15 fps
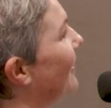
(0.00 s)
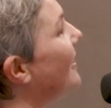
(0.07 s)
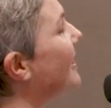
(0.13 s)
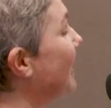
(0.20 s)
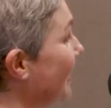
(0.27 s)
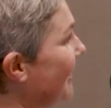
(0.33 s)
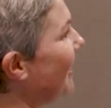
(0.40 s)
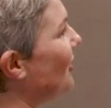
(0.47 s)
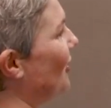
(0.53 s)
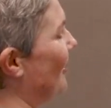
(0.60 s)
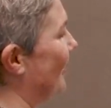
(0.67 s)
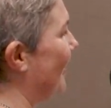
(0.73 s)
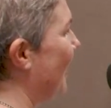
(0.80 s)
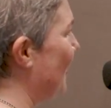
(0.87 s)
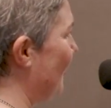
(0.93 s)
The
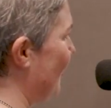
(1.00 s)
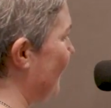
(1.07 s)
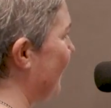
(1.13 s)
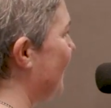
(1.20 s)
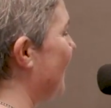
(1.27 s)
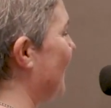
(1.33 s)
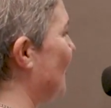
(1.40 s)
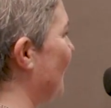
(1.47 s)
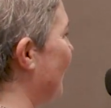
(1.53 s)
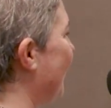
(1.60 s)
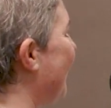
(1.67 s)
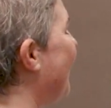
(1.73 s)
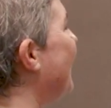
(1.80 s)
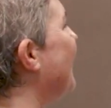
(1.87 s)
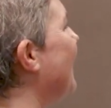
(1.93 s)
Succession. Thank you, Succession.
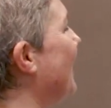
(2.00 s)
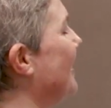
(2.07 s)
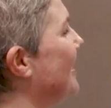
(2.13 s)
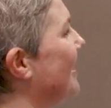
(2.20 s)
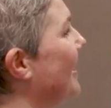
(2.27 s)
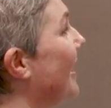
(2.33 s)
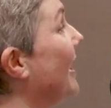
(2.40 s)
Yes. Yep.